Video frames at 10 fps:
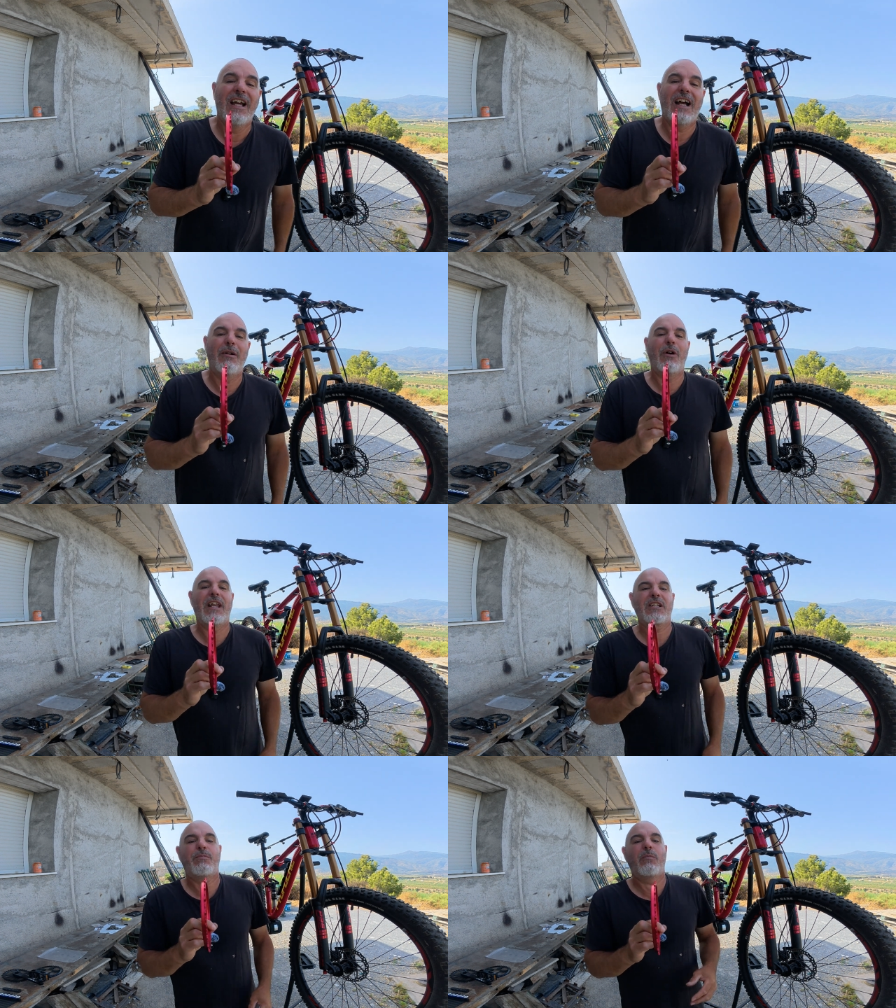And my
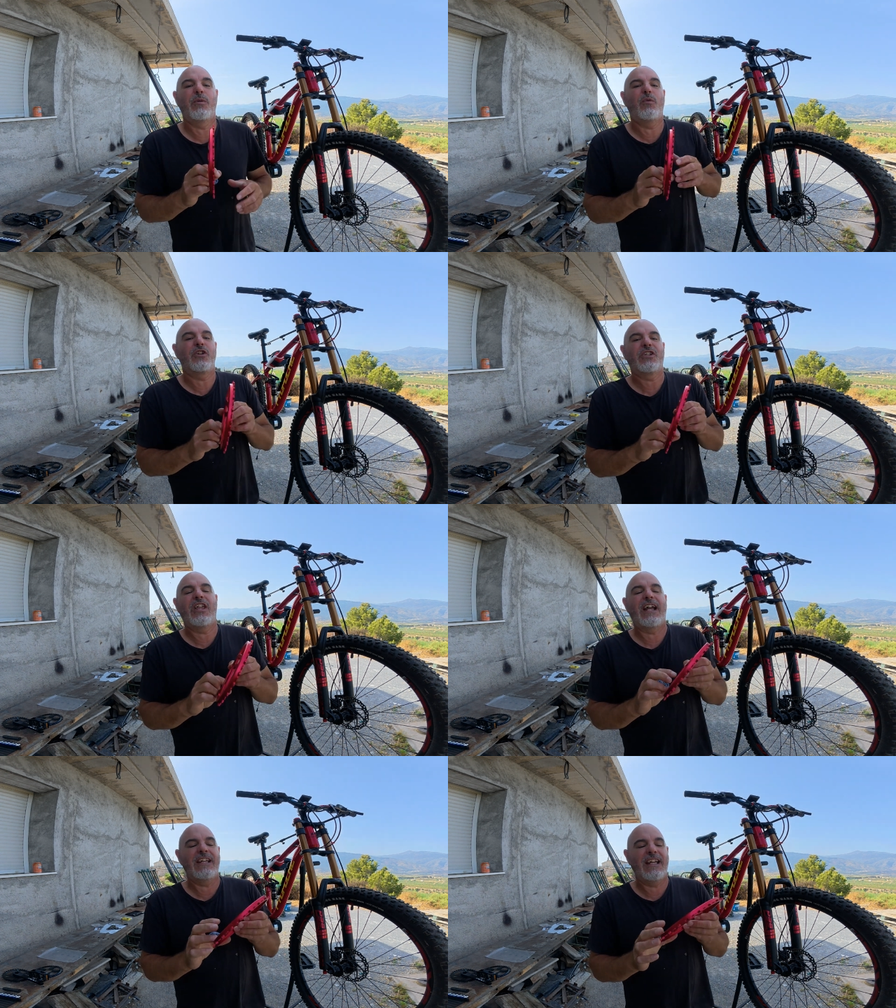next problem is
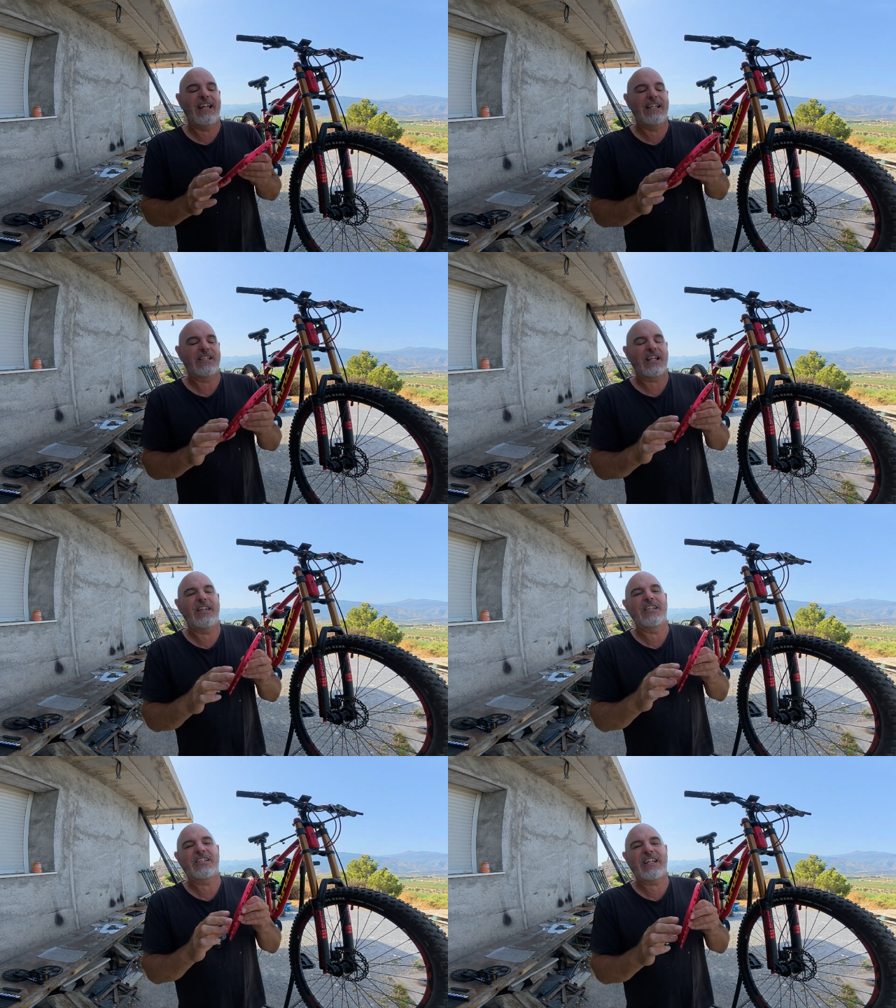
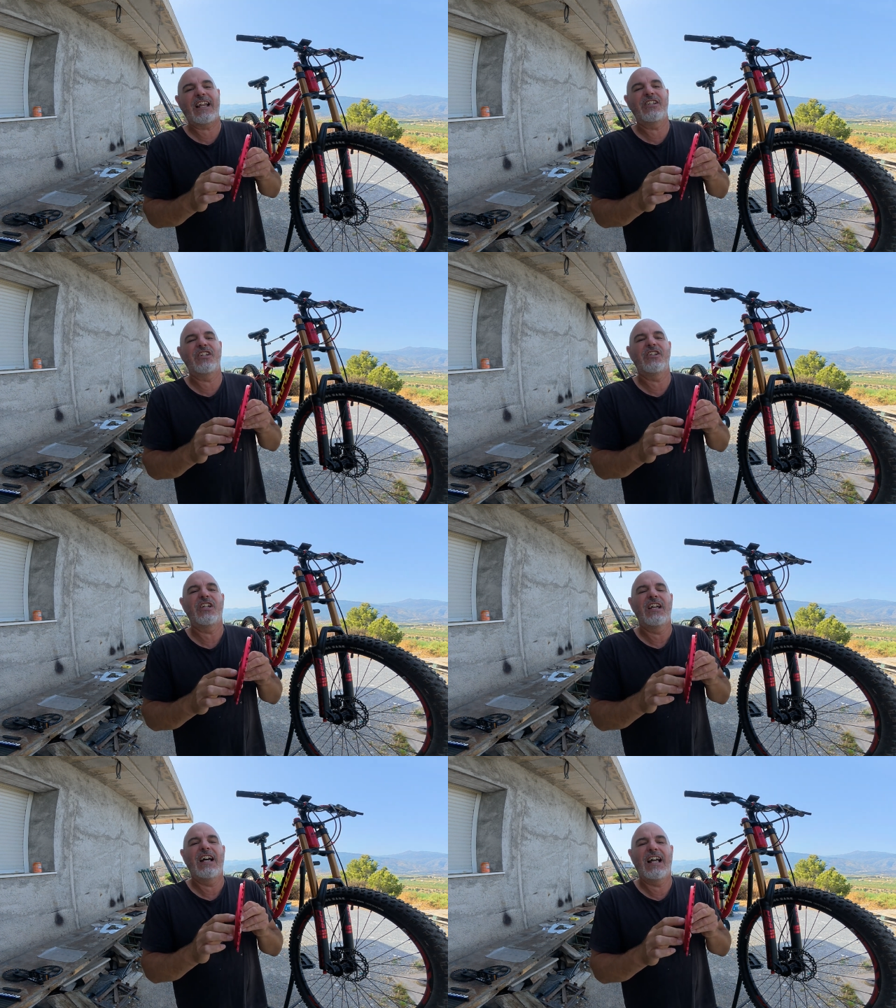the standard
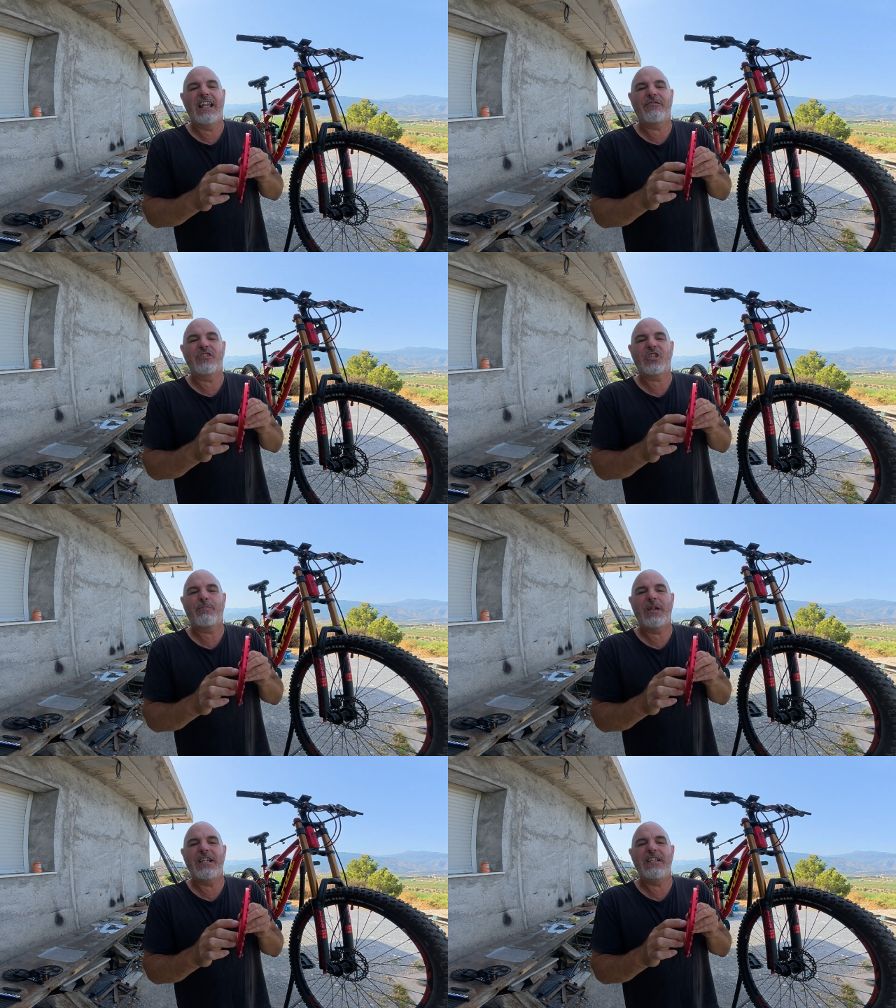
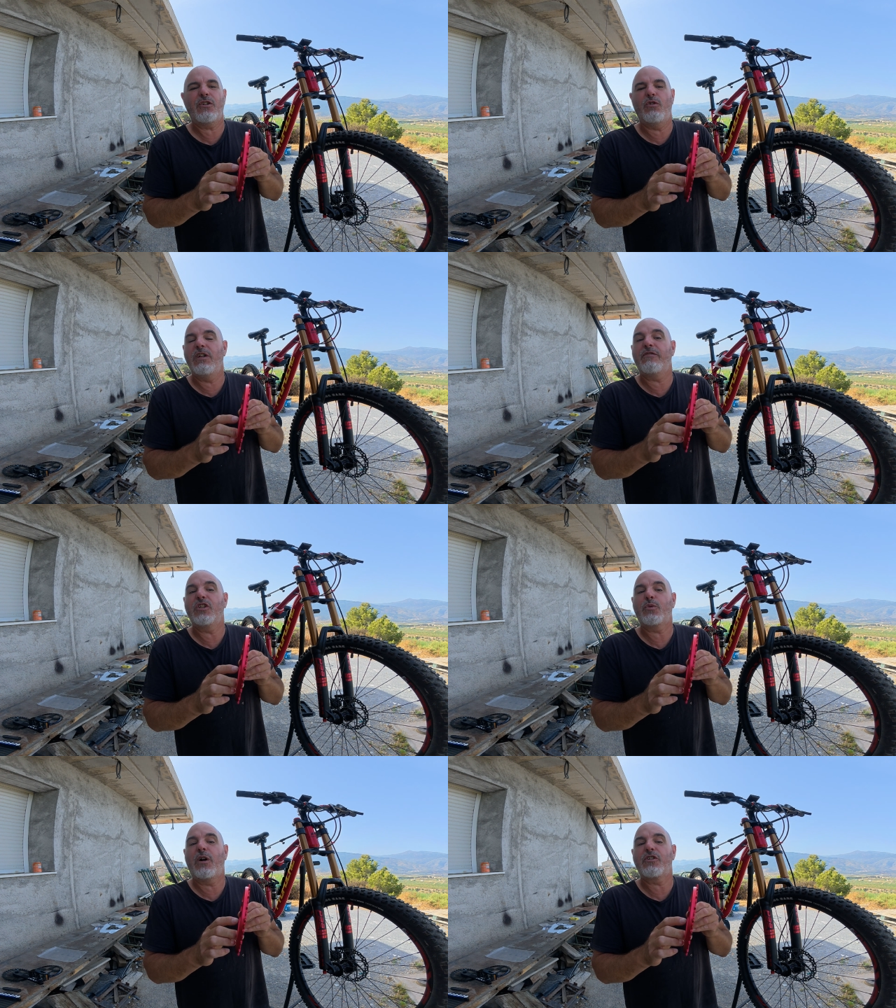11-speed or even
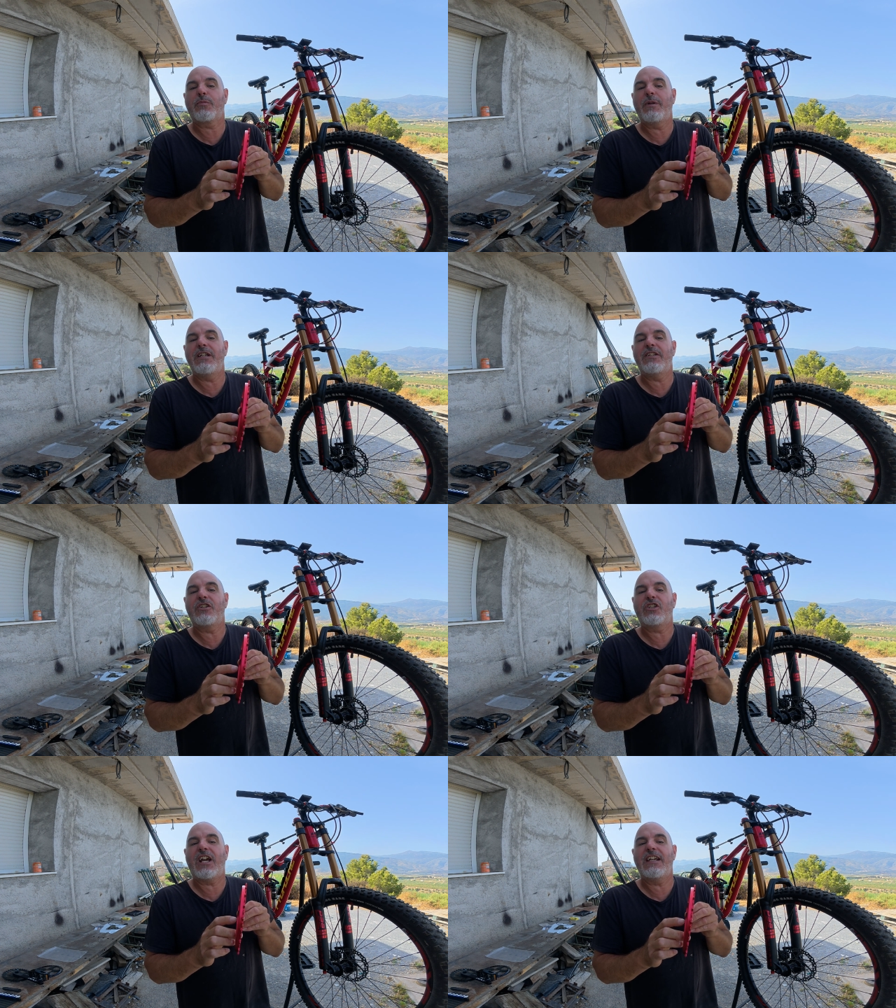the 12-speed
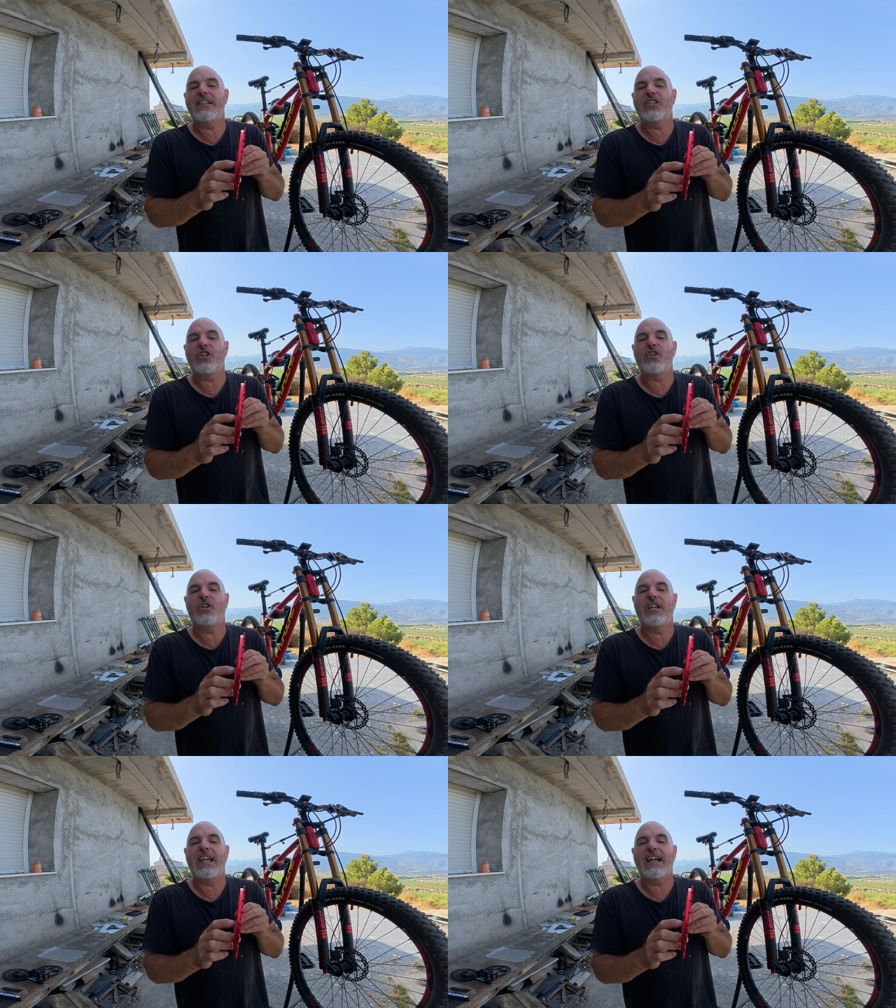chains that you
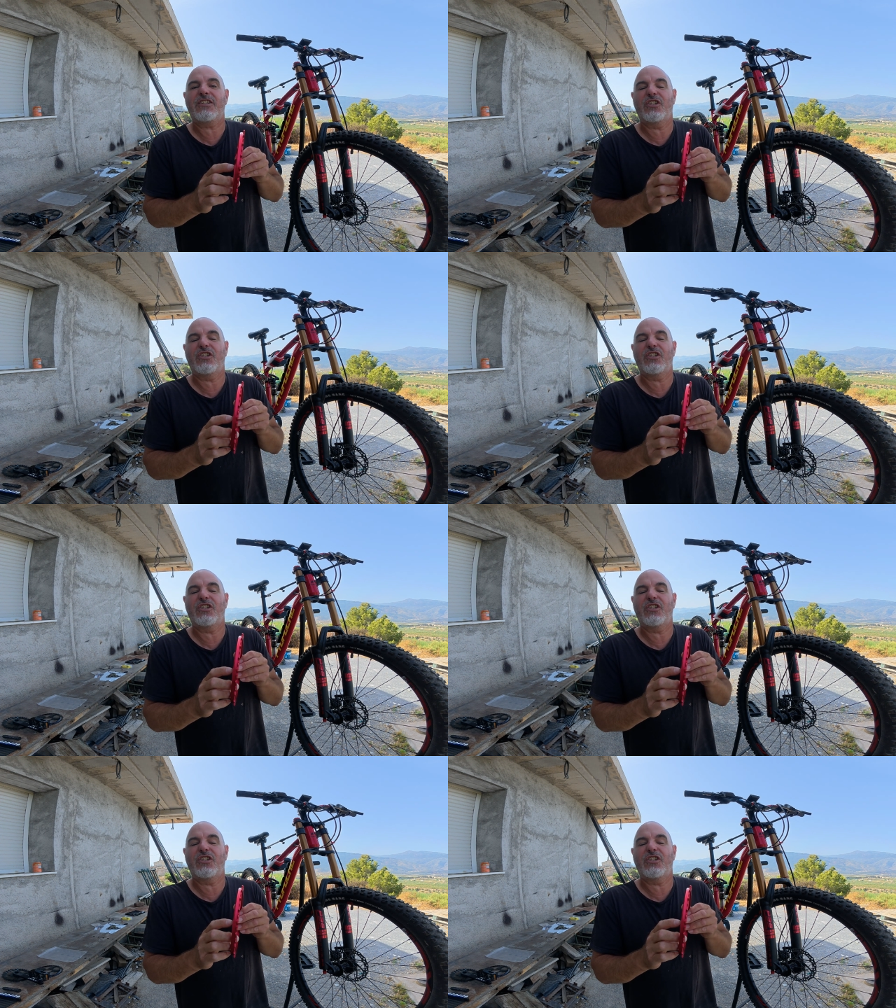could get,